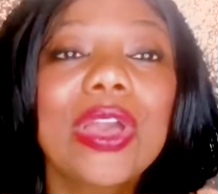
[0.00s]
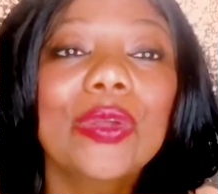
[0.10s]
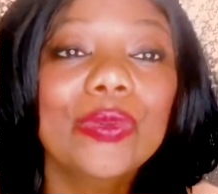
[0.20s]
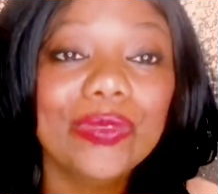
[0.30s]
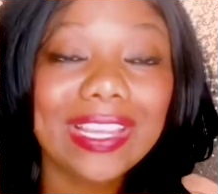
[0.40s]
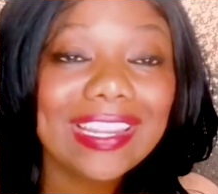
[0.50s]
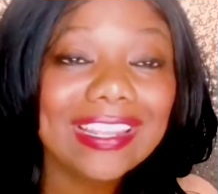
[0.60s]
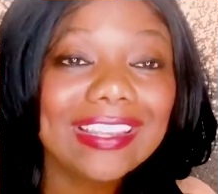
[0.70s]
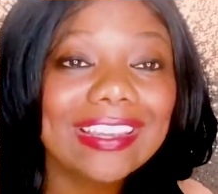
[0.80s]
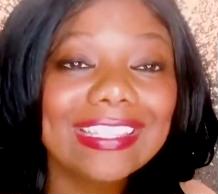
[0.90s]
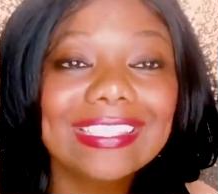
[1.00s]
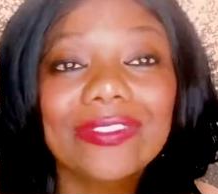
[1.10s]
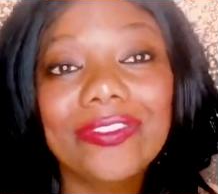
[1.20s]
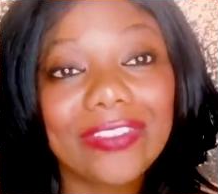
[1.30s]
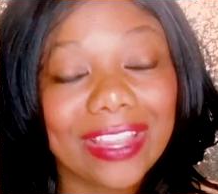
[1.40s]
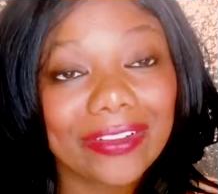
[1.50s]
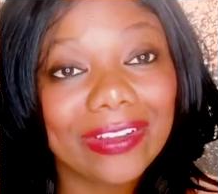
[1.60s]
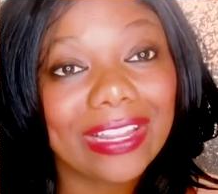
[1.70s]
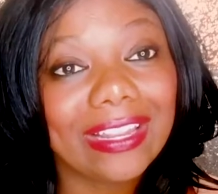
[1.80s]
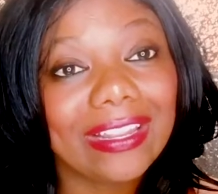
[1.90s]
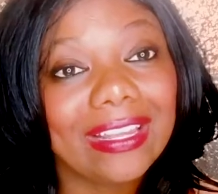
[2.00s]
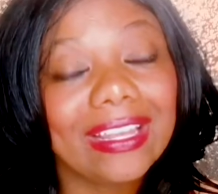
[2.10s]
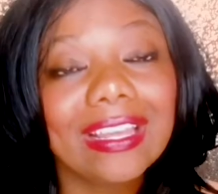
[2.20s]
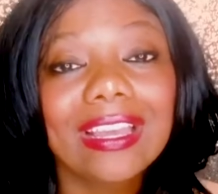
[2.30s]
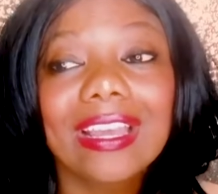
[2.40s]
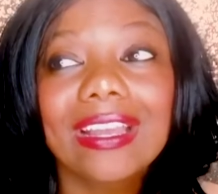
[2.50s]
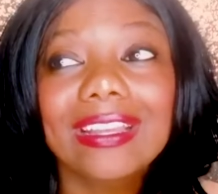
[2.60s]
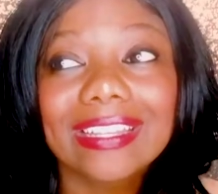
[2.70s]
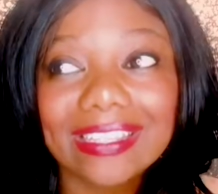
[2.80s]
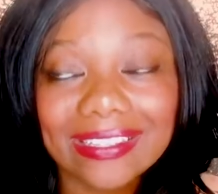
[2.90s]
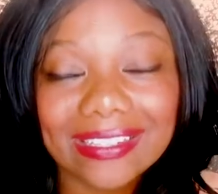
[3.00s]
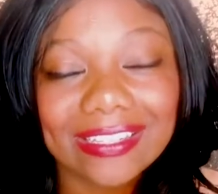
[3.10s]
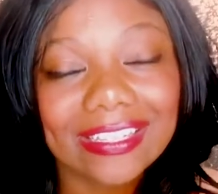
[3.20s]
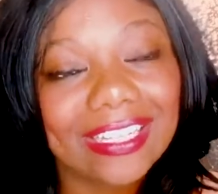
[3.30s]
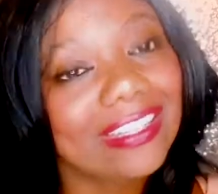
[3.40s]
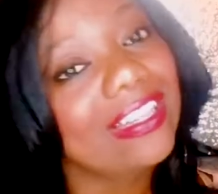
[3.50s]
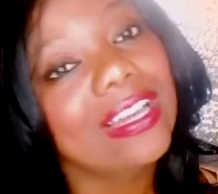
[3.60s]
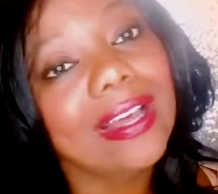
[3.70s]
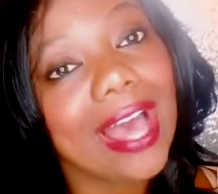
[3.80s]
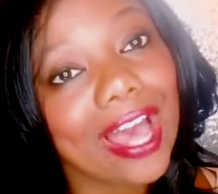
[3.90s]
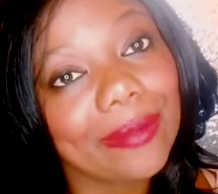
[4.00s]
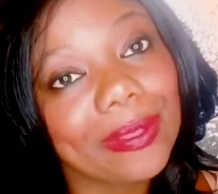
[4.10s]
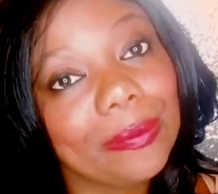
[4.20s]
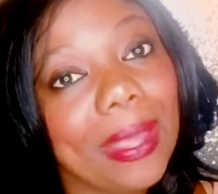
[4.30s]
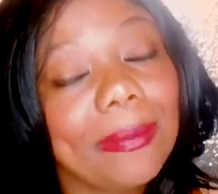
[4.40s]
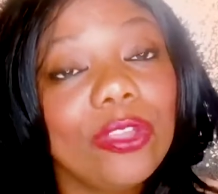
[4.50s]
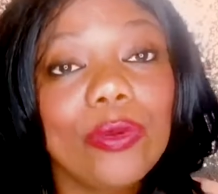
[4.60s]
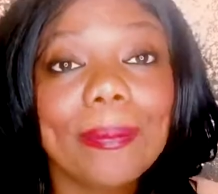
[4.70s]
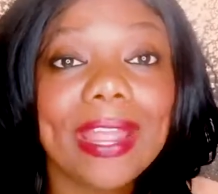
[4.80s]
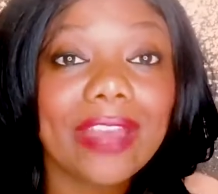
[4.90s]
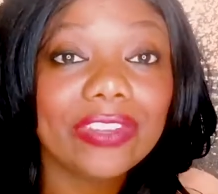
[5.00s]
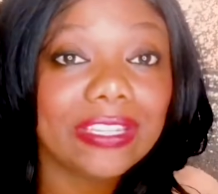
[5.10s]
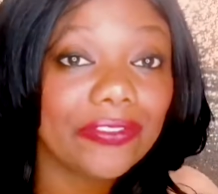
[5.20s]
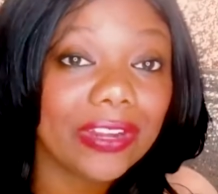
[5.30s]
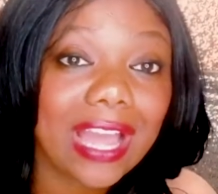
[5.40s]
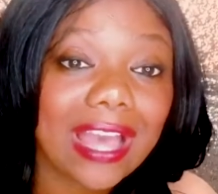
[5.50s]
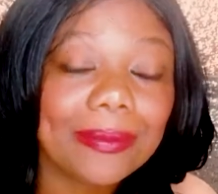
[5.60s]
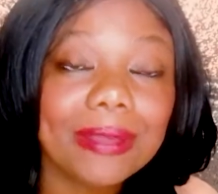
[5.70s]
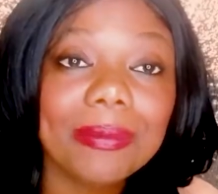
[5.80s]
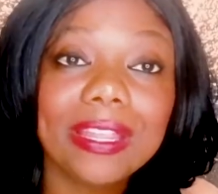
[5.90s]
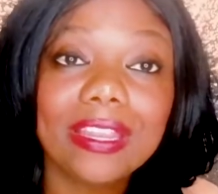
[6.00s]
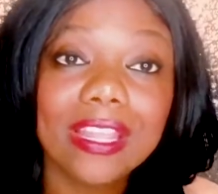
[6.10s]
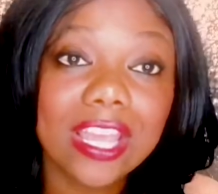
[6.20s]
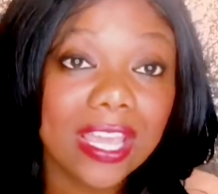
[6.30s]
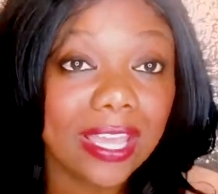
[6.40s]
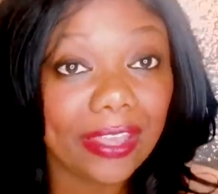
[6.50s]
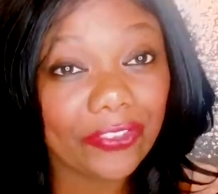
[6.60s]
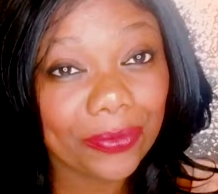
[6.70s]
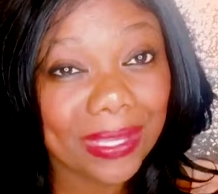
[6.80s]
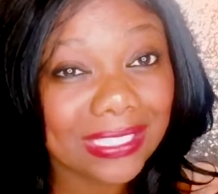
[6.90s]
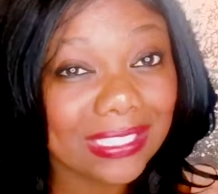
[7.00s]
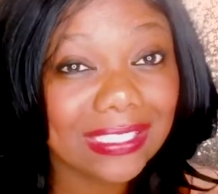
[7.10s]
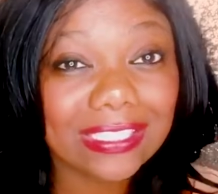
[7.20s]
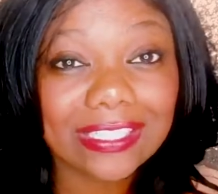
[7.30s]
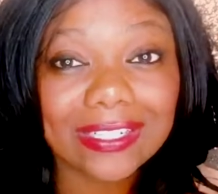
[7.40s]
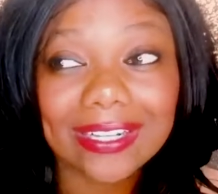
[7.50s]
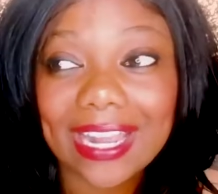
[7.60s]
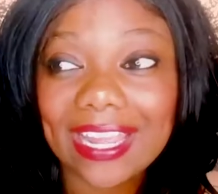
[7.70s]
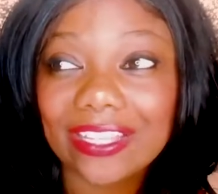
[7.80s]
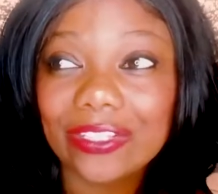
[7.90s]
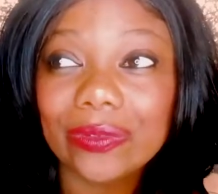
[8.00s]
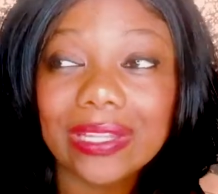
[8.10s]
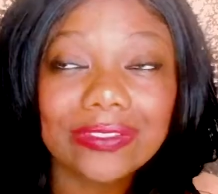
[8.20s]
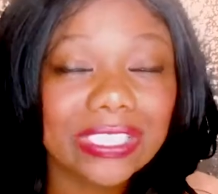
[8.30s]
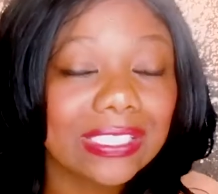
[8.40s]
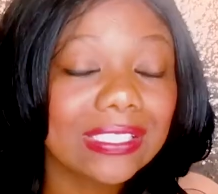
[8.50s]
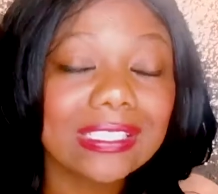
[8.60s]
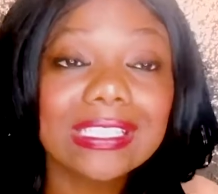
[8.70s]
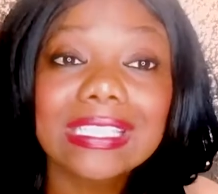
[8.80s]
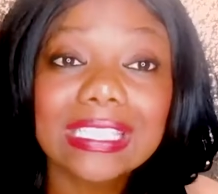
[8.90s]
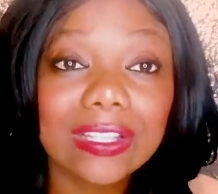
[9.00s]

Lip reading: Reading is a very good hobby. Maybe you might have a different hobby, but if you're my sister and you love Jesus,